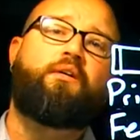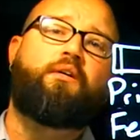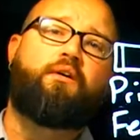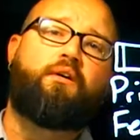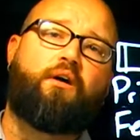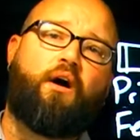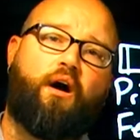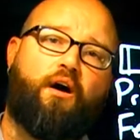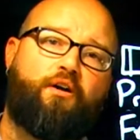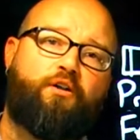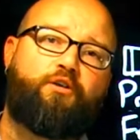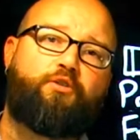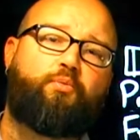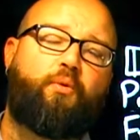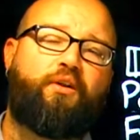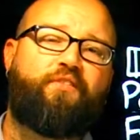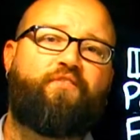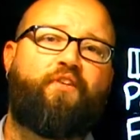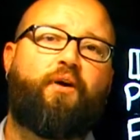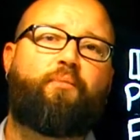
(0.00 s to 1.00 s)

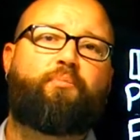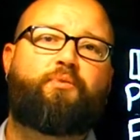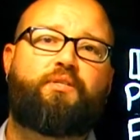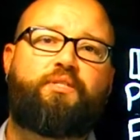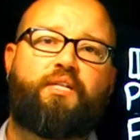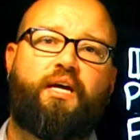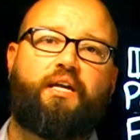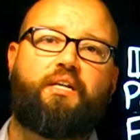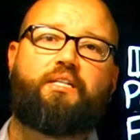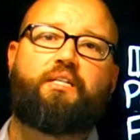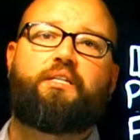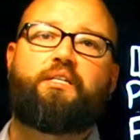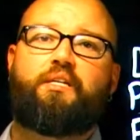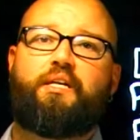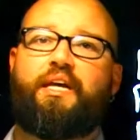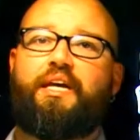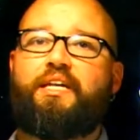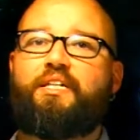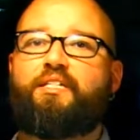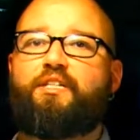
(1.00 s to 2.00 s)
125%
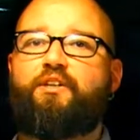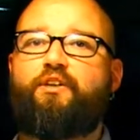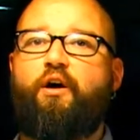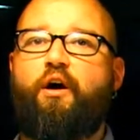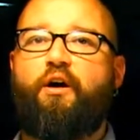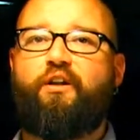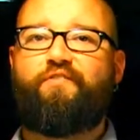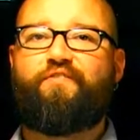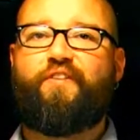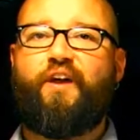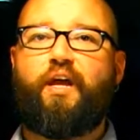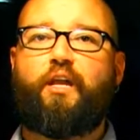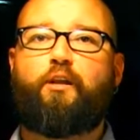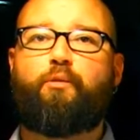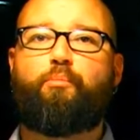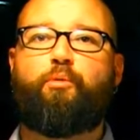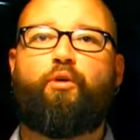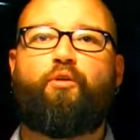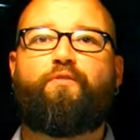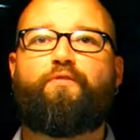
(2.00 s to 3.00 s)
is not
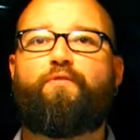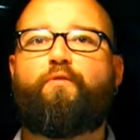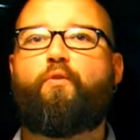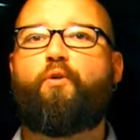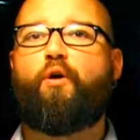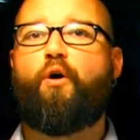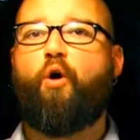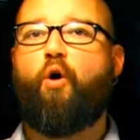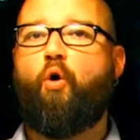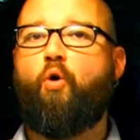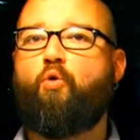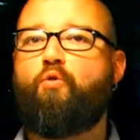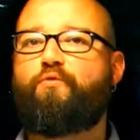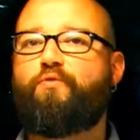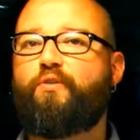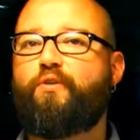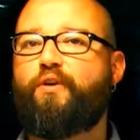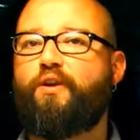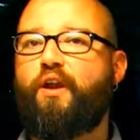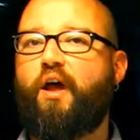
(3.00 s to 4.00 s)
available for
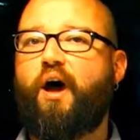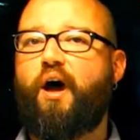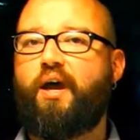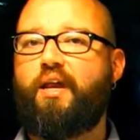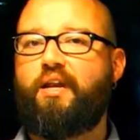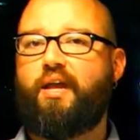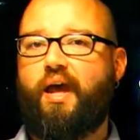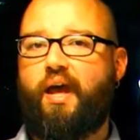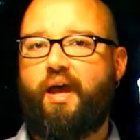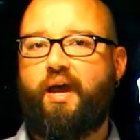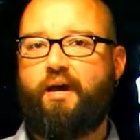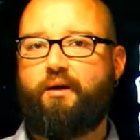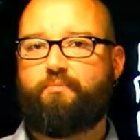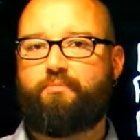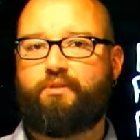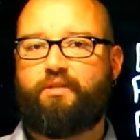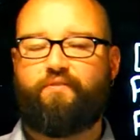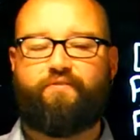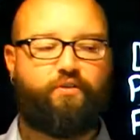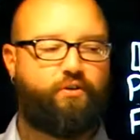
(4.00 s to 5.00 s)
over 9 amps.
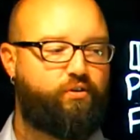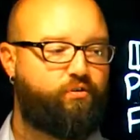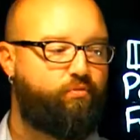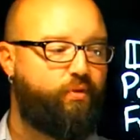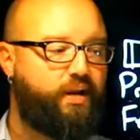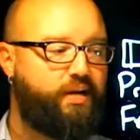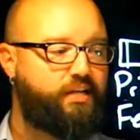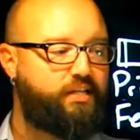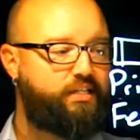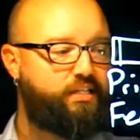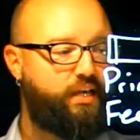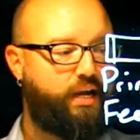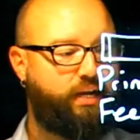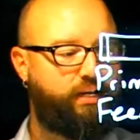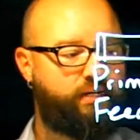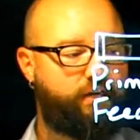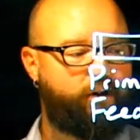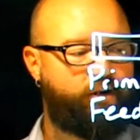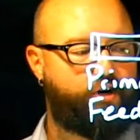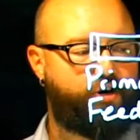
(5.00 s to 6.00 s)
If your rated
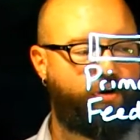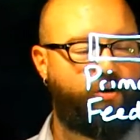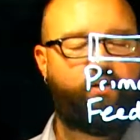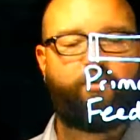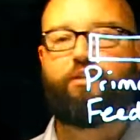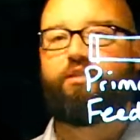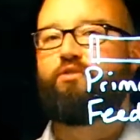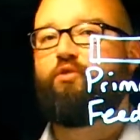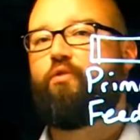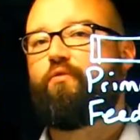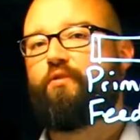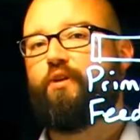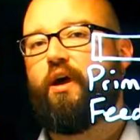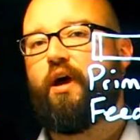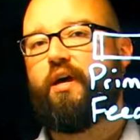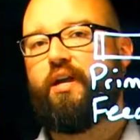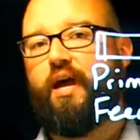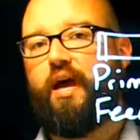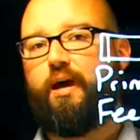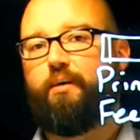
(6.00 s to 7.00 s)
secondary current is over
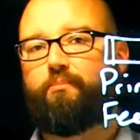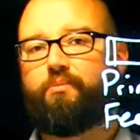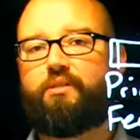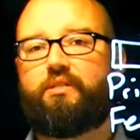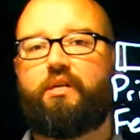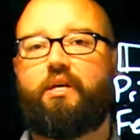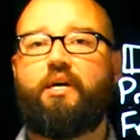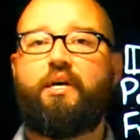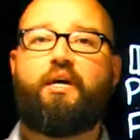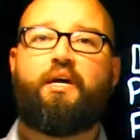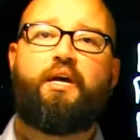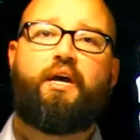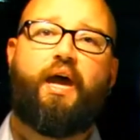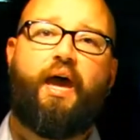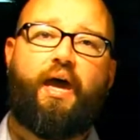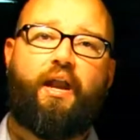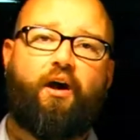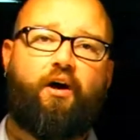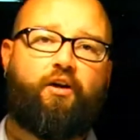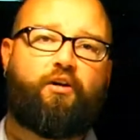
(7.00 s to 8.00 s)
9 amps
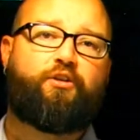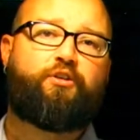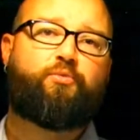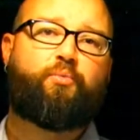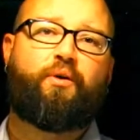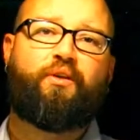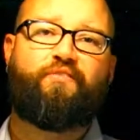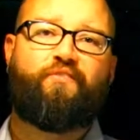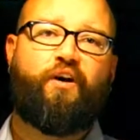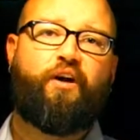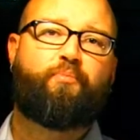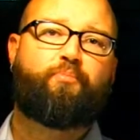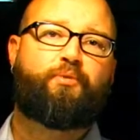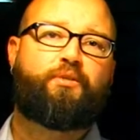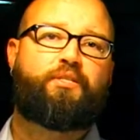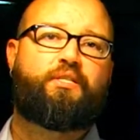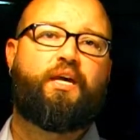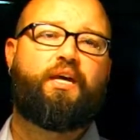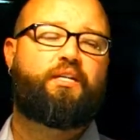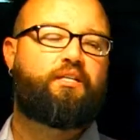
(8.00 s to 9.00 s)
and
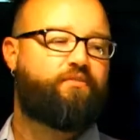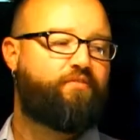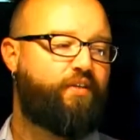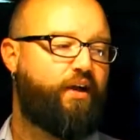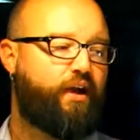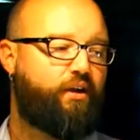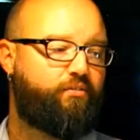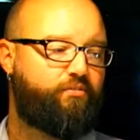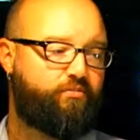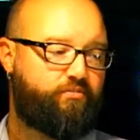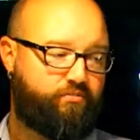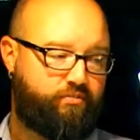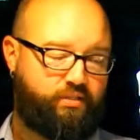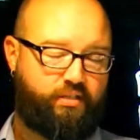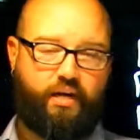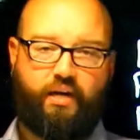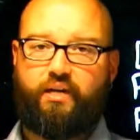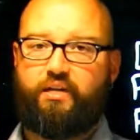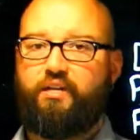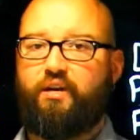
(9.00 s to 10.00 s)
125% of that
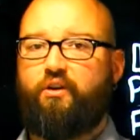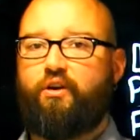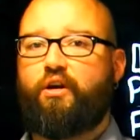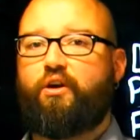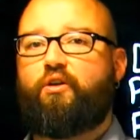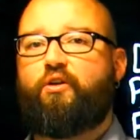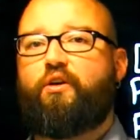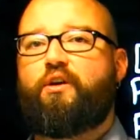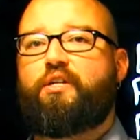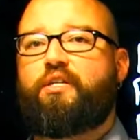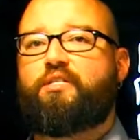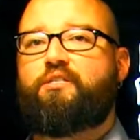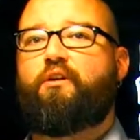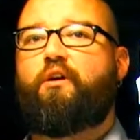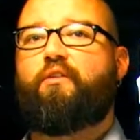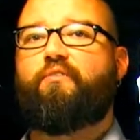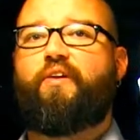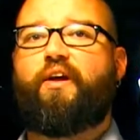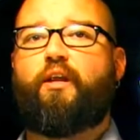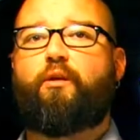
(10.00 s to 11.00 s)
secondary current is not
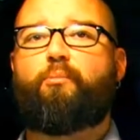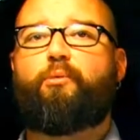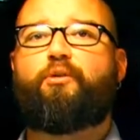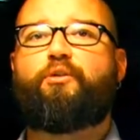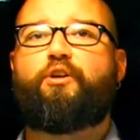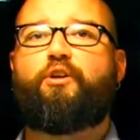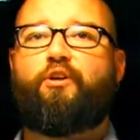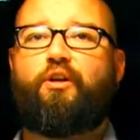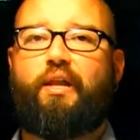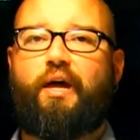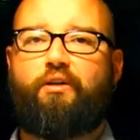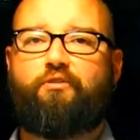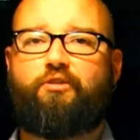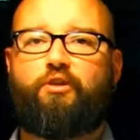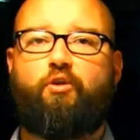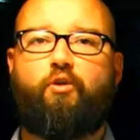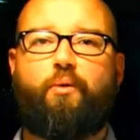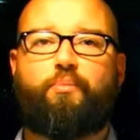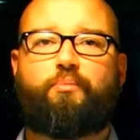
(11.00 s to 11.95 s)
available, you're allowed to go up